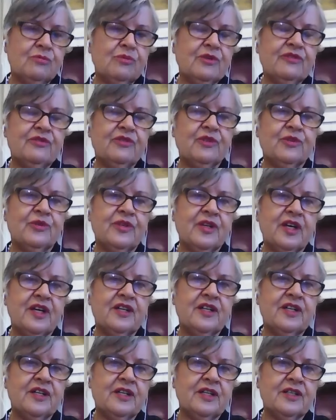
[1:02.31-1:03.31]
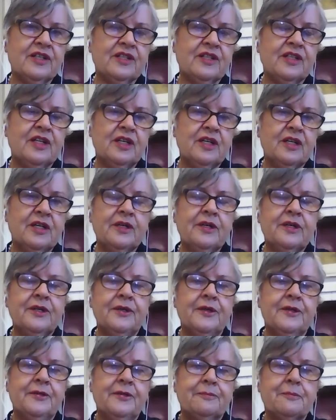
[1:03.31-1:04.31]
We've created it.
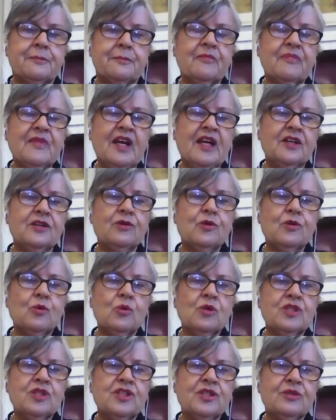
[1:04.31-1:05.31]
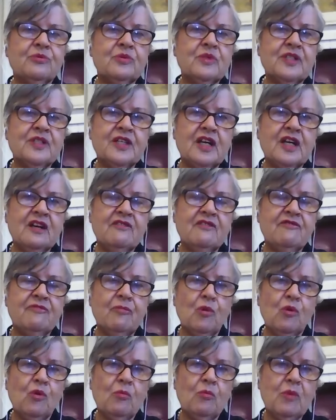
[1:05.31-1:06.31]
And in order to receive
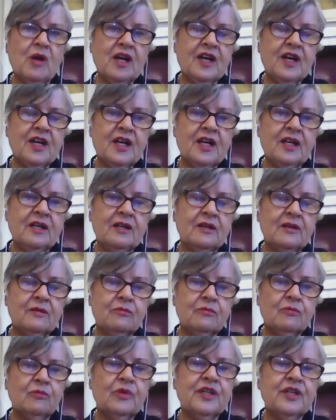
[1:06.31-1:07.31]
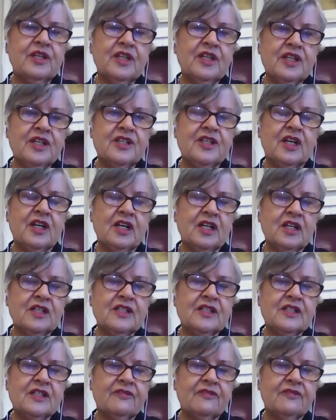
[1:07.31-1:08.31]
more money, we need to
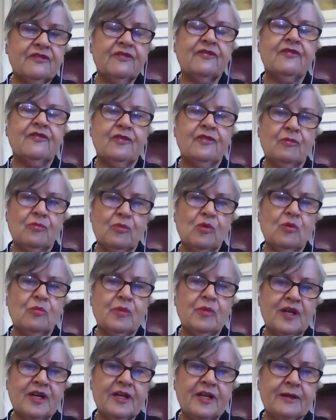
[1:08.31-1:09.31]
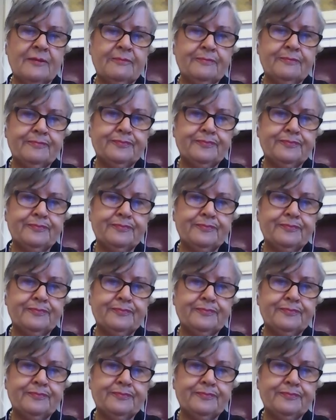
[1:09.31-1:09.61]
ask for more money.